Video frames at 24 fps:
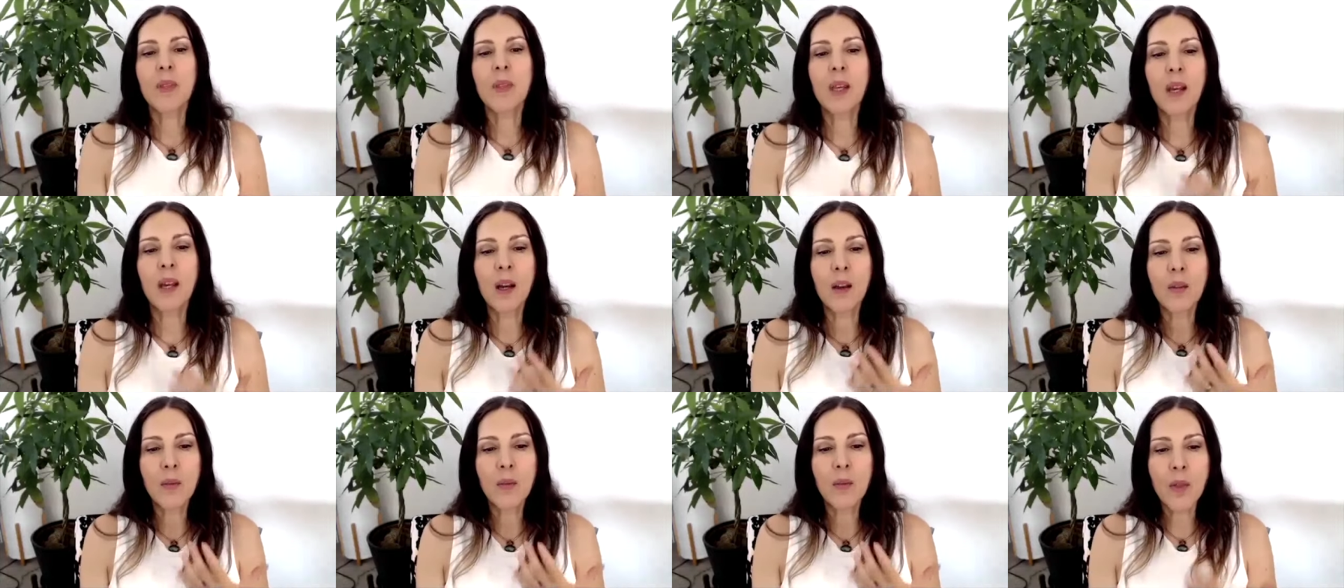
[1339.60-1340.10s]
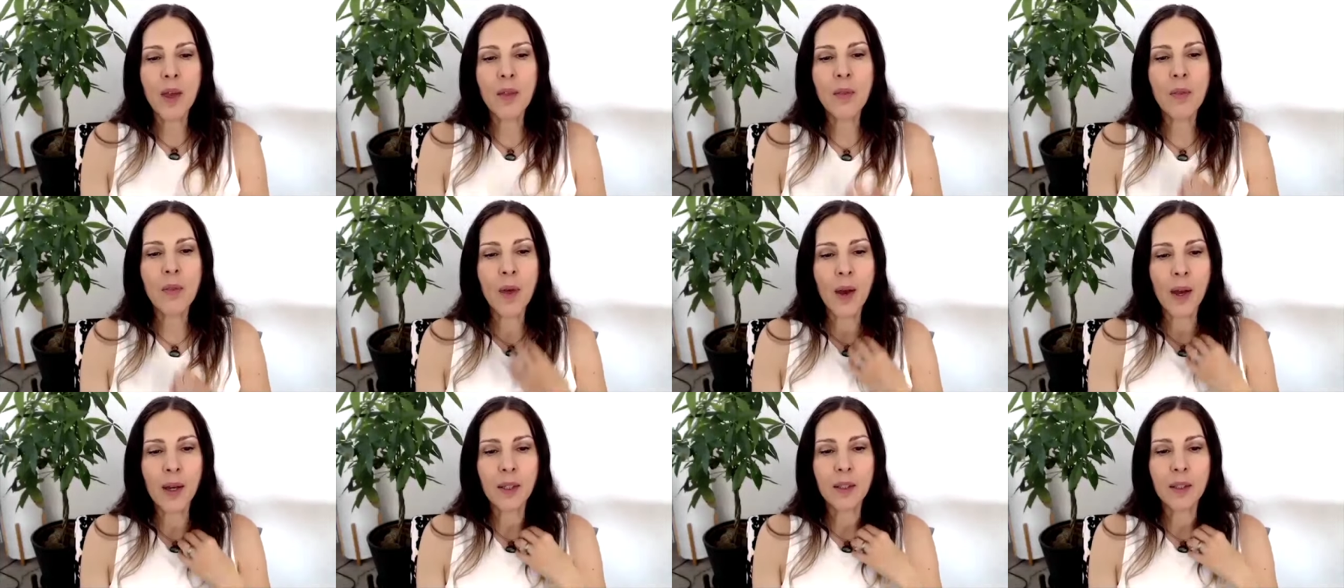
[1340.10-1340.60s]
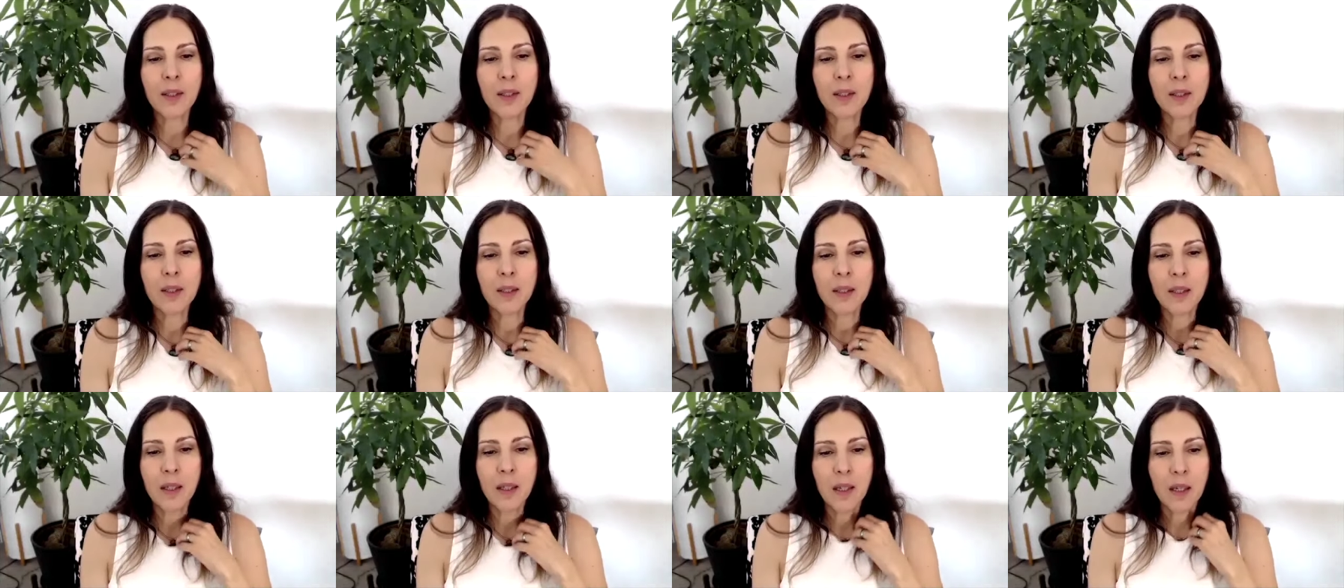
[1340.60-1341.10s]
And then that
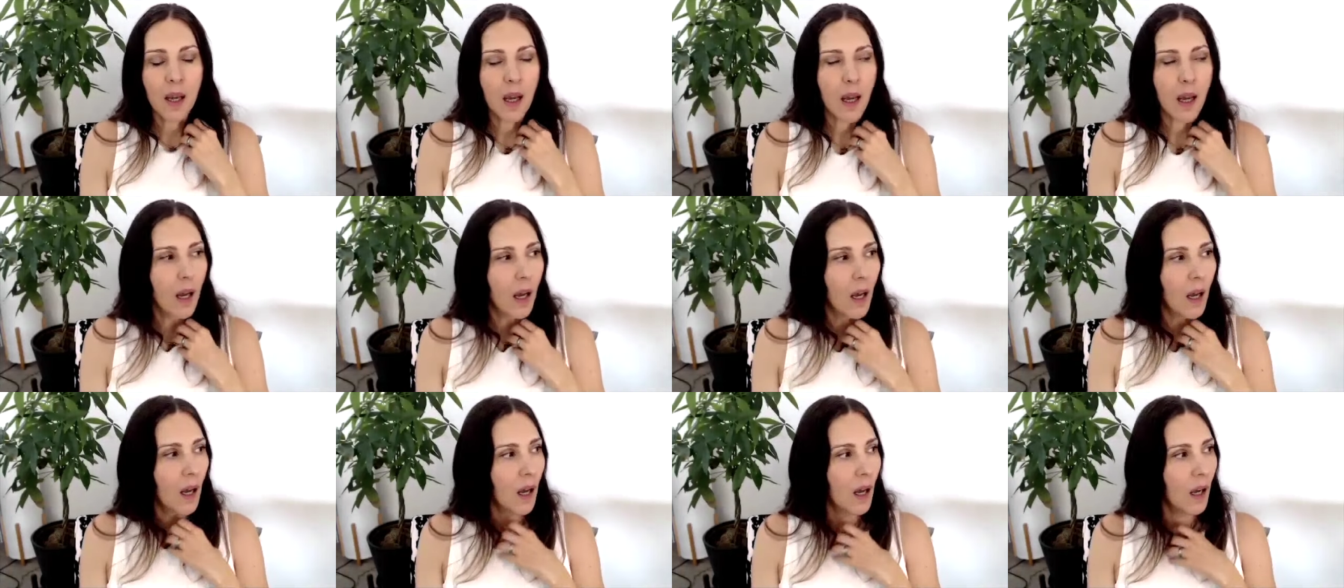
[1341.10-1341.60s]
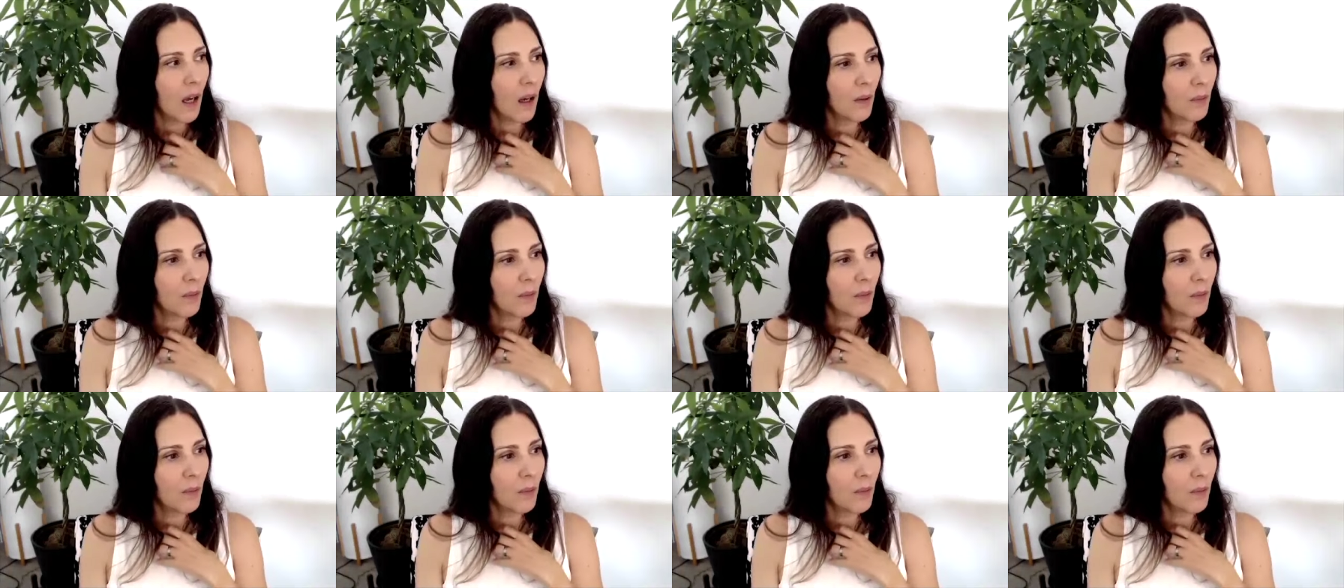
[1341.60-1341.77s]
uh,